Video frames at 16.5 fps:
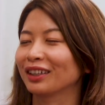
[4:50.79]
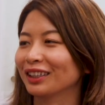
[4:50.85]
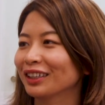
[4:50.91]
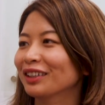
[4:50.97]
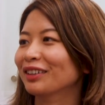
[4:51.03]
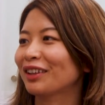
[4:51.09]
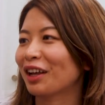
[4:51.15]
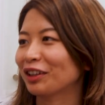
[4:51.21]
a
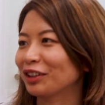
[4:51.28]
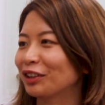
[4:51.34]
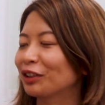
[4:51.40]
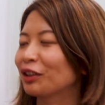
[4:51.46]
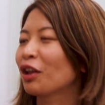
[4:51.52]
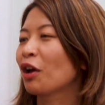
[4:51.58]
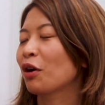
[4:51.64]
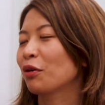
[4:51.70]
data
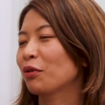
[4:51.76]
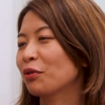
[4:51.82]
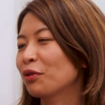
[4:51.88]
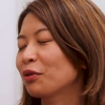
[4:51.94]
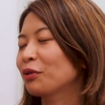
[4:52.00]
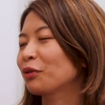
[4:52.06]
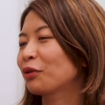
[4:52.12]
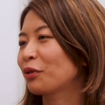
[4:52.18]
scientist
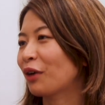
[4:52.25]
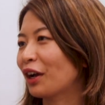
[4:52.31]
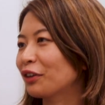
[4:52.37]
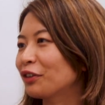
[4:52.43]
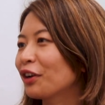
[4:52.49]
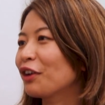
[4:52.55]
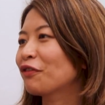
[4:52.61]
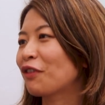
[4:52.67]
who
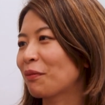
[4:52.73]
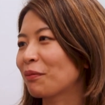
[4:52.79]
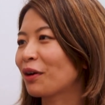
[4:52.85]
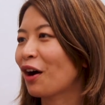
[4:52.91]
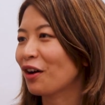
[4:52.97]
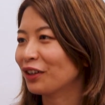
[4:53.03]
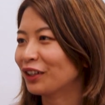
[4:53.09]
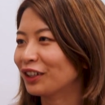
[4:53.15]
graduate from
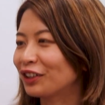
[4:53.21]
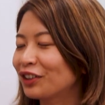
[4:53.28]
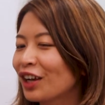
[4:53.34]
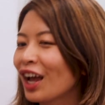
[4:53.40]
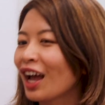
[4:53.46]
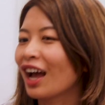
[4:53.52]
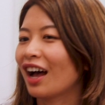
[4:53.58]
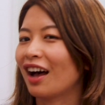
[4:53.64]

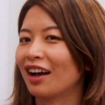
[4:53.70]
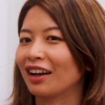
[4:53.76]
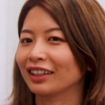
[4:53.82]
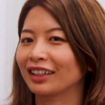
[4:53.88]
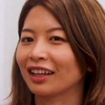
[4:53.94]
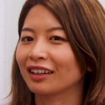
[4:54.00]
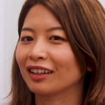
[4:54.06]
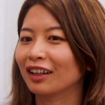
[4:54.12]
college
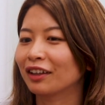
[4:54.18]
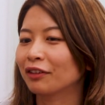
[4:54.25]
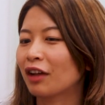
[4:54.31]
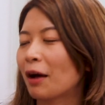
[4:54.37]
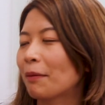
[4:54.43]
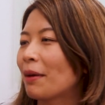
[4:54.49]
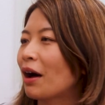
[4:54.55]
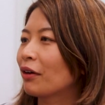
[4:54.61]
can
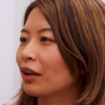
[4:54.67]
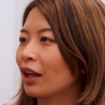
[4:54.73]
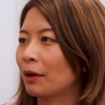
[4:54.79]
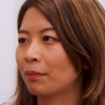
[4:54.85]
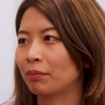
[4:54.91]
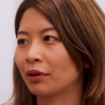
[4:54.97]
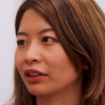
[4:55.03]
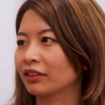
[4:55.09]
learn about
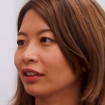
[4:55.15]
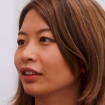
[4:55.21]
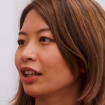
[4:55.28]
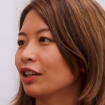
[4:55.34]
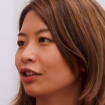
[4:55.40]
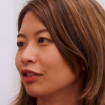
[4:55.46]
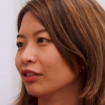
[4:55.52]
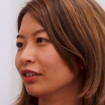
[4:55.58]
like
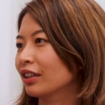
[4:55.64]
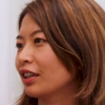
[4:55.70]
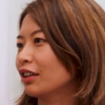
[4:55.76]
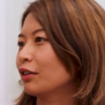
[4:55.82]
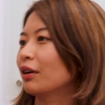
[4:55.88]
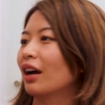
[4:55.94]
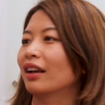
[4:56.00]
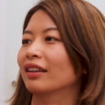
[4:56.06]
presentation
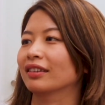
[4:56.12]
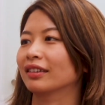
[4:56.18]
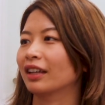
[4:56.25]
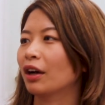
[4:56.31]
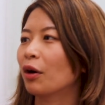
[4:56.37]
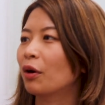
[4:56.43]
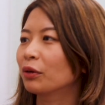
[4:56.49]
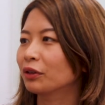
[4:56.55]
skill and
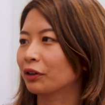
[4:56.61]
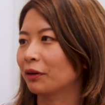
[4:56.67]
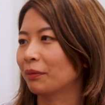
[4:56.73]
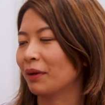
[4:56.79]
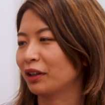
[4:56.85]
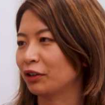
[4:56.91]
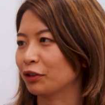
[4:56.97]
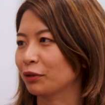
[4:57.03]
stakeholder
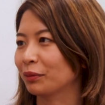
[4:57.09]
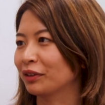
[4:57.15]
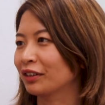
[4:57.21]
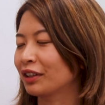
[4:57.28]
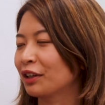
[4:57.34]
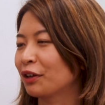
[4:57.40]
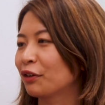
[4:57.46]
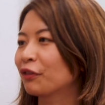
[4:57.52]
management
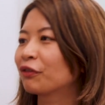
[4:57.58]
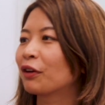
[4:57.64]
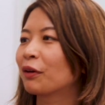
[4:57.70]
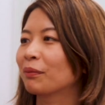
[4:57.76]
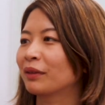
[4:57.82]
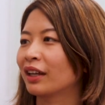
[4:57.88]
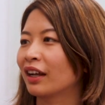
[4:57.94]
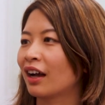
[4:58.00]
skill
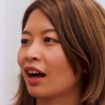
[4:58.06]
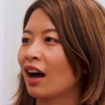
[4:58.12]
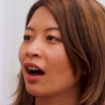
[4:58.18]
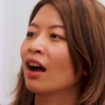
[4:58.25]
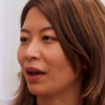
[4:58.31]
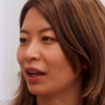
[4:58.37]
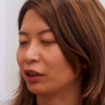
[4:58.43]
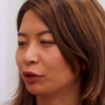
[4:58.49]
from
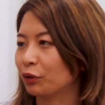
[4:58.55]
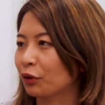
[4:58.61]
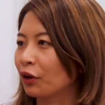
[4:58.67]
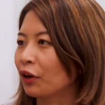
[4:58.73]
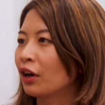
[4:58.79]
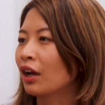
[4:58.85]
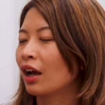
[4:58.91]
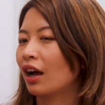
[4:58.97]
their
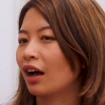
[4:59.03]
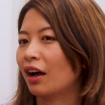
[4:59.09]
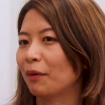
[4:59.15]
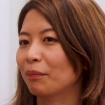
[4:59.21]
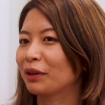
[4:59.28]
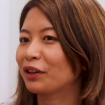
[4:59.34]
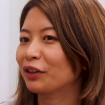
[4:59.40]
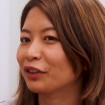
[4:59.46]
mentor,
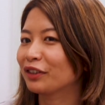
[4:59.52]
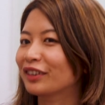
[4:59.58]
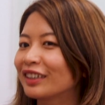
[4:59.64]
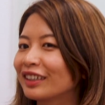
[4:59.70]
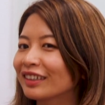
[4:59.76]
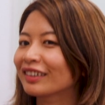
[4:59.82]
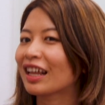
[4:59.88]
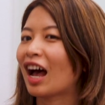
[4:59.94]
because
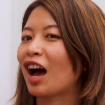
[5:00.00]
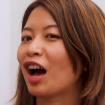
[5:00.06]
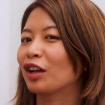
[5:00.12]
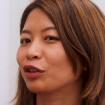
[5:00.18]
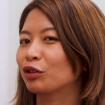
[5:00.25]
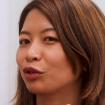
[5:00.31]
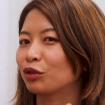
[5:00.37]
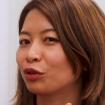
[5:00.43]
these
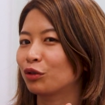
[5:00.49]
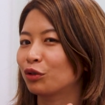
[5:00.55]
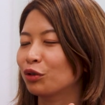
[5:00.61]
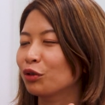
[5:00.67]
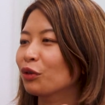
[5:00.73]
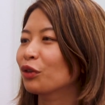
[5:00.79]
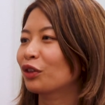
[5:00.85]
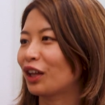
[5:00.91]
are
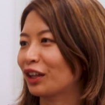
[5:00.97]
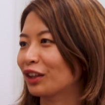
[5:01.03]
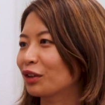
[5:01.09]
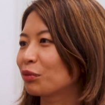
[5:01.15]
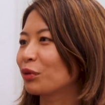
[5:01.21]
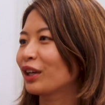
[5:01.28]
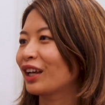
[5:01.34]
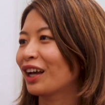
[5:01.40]
two
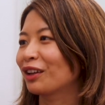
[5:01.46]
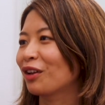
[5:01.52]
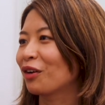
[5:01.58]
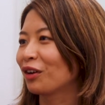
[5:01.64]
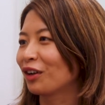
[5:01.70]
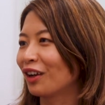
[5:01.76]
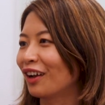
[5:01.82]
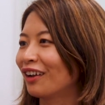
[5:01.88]
things we
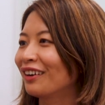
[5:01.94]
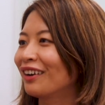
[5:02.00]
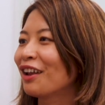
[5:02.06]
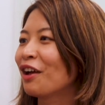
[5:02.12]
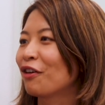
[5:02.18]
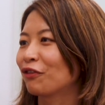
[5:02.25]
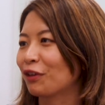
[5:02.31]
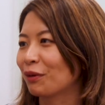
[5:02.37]
cannot learn
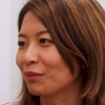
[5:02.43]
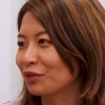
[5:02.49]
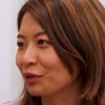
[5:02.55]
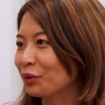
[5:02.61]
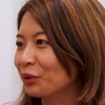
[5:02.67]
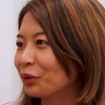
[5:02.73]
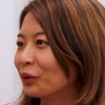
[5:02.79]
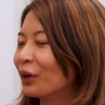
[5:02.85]
from
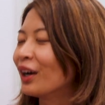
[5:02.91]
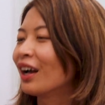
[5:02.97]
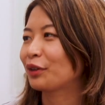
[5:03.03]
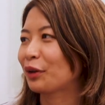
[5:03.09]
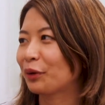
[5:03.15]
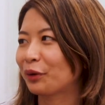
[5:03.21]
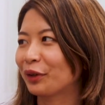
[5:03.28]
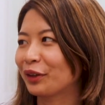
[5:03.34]
school.
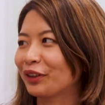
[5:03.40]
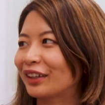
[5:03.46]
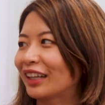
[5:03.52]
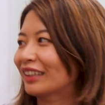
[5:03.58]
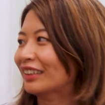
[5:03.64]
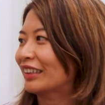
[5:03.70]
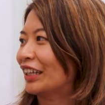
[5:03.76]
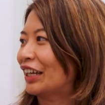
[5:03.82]
So let's